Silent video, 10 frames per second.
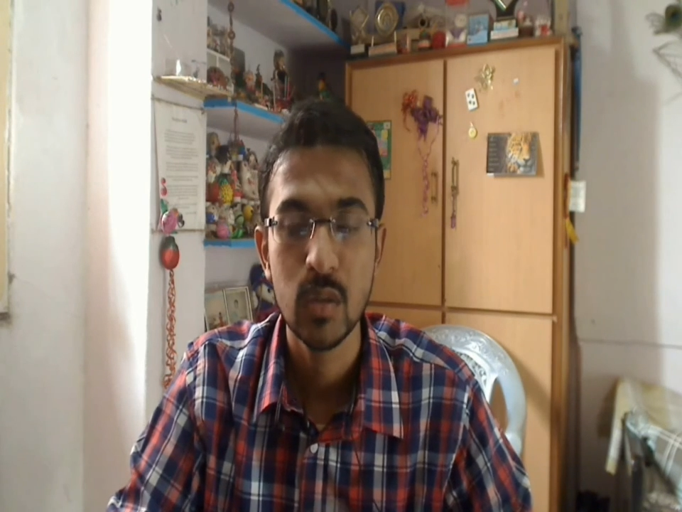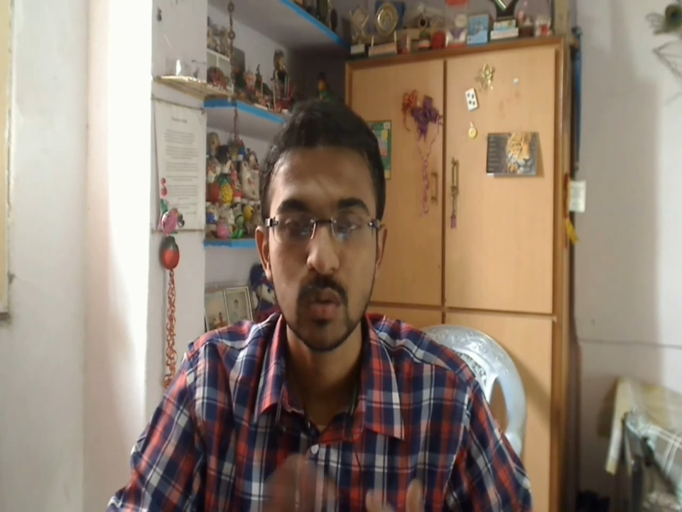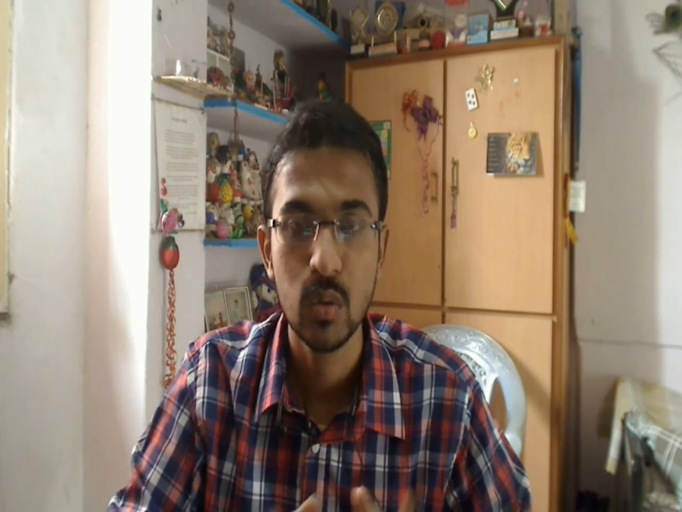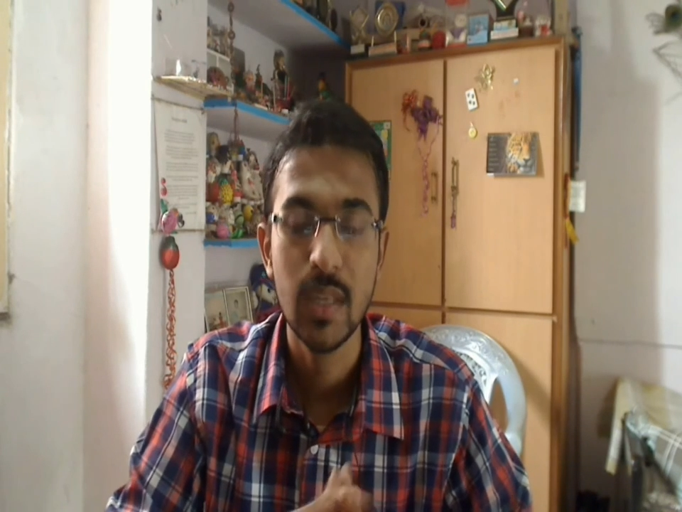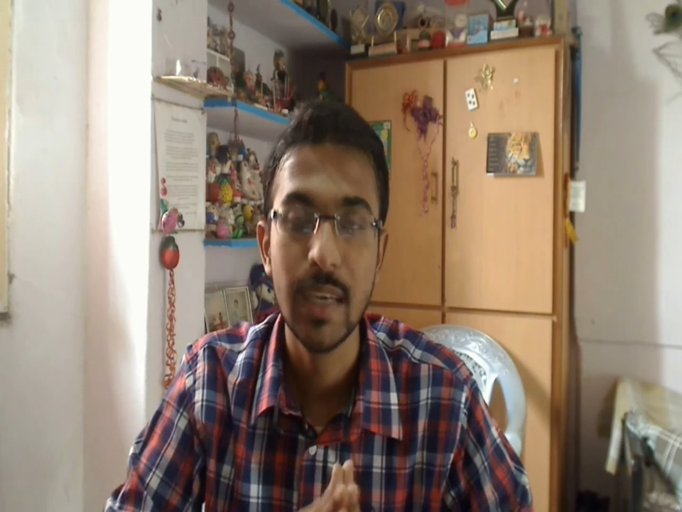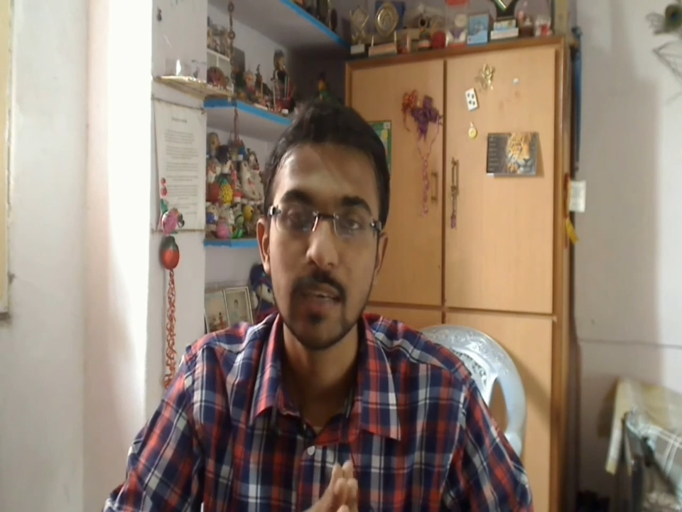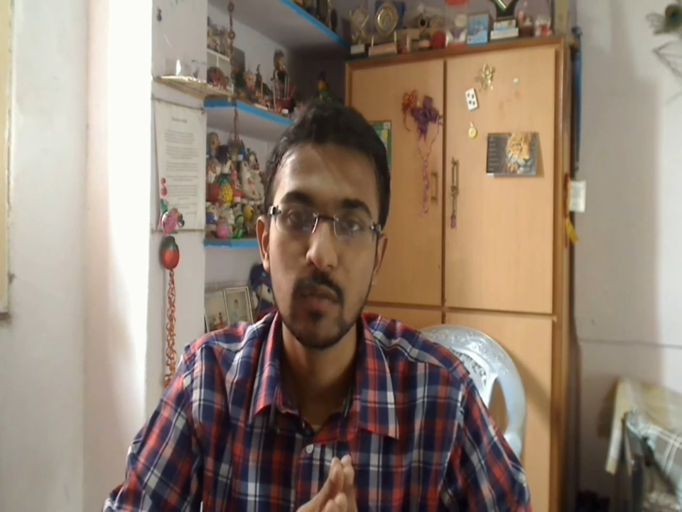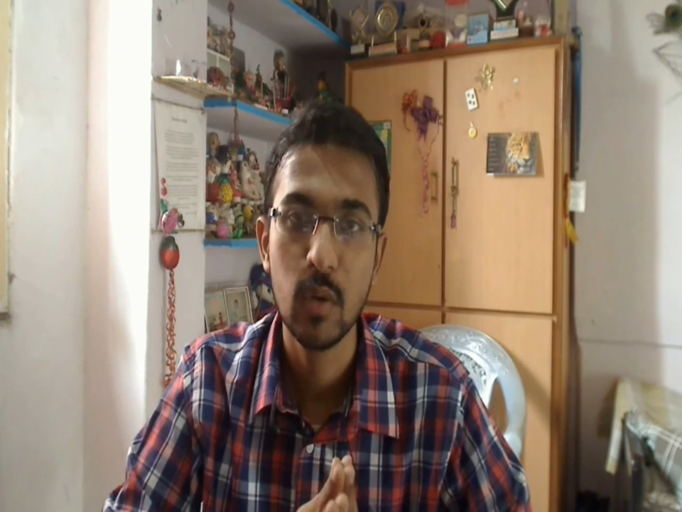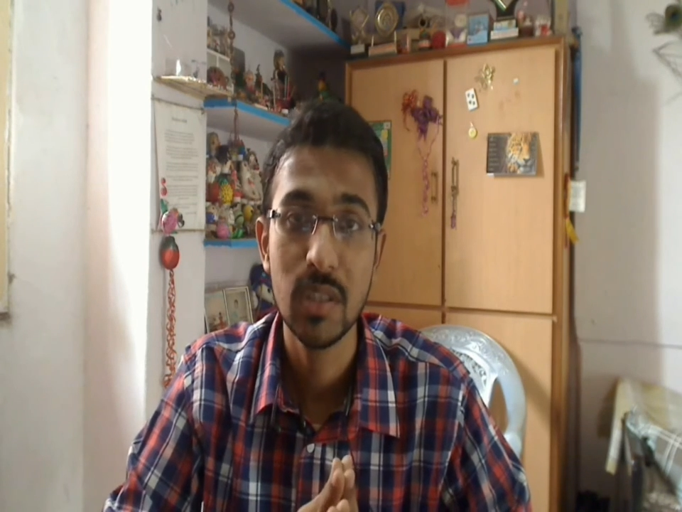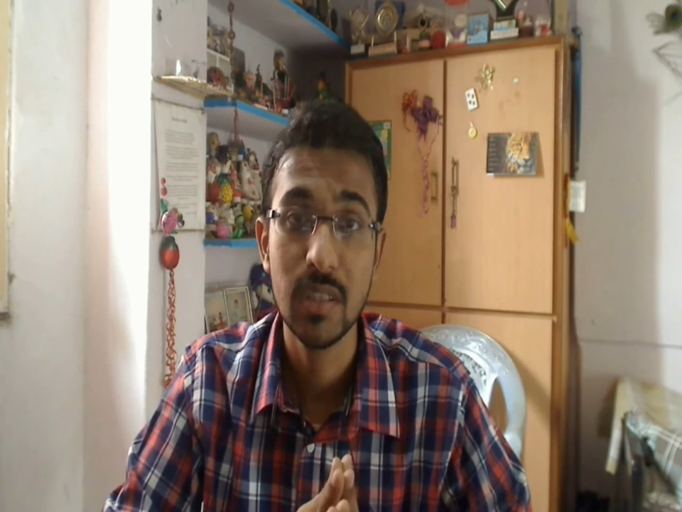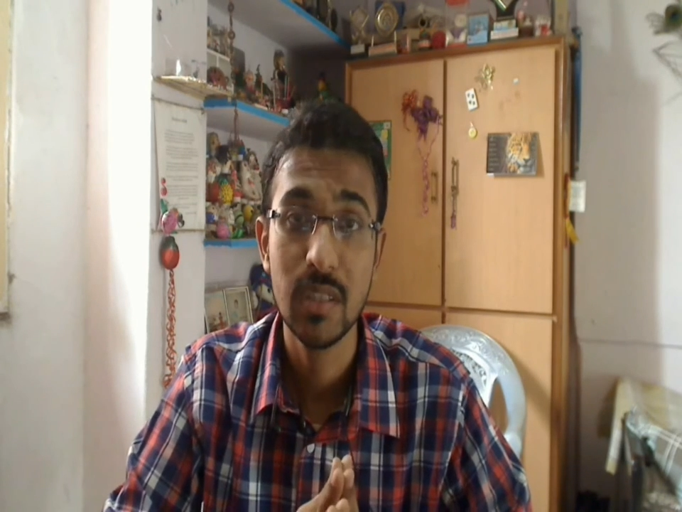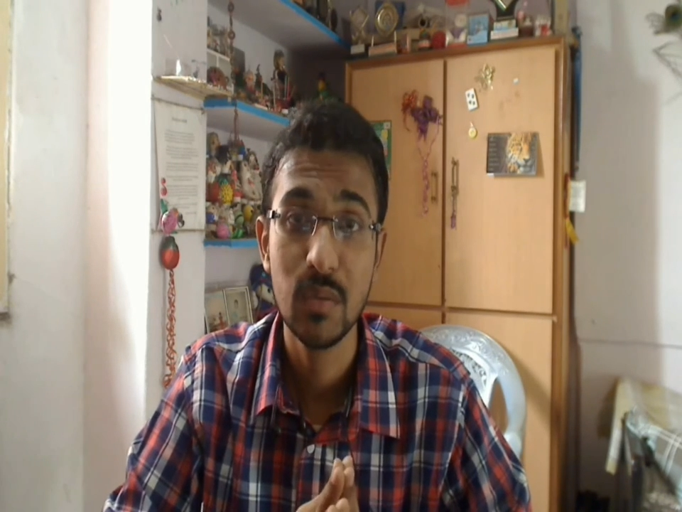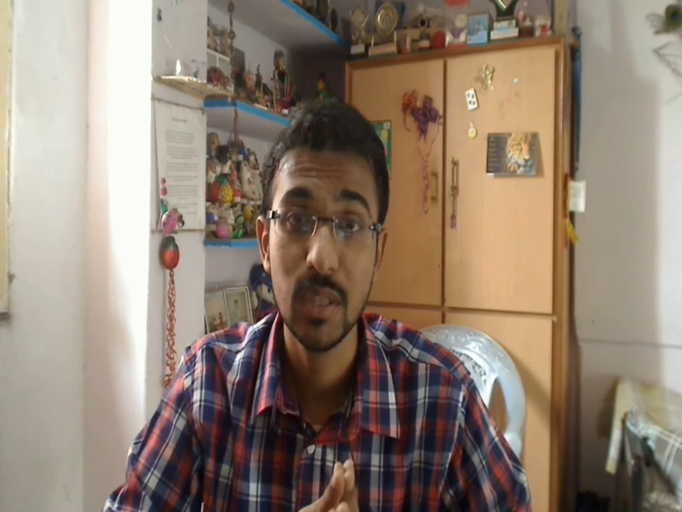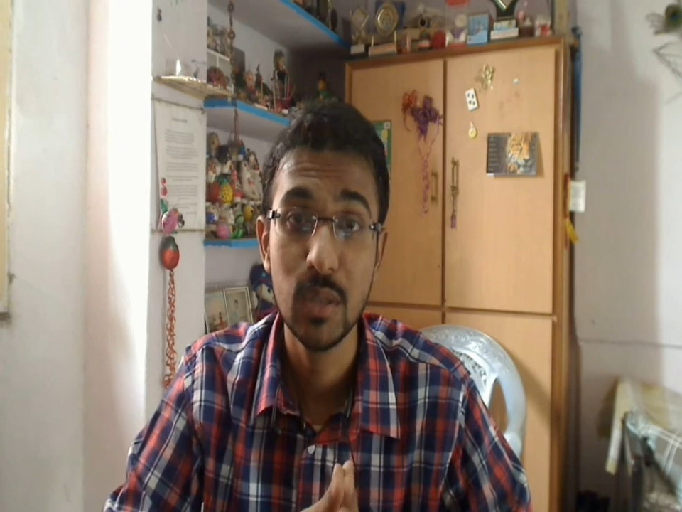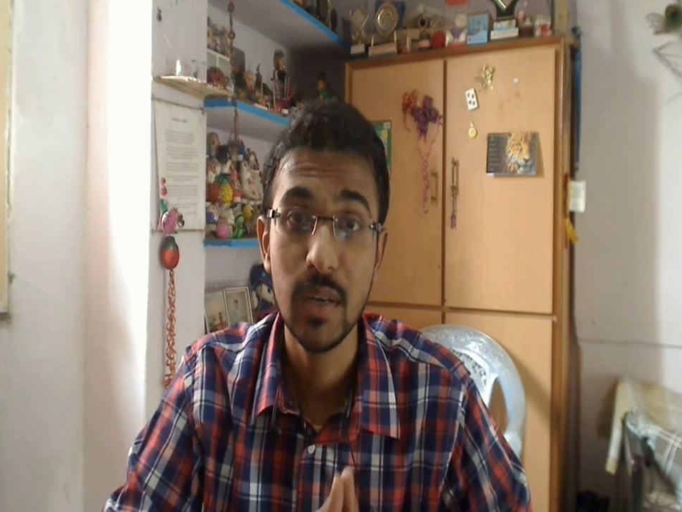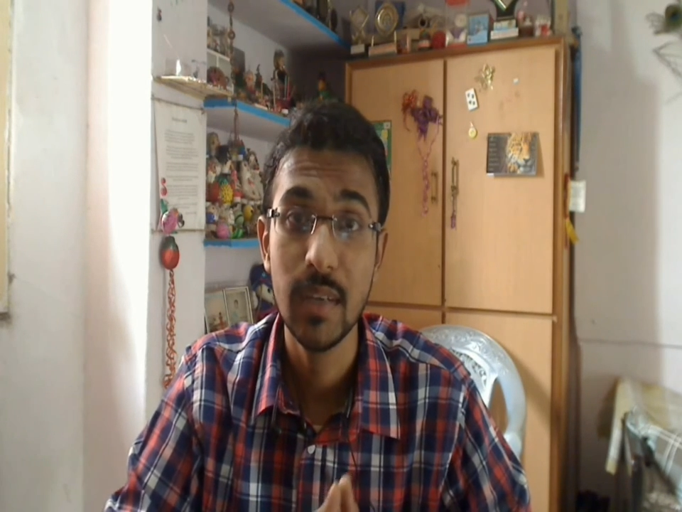So thank you for watching this video,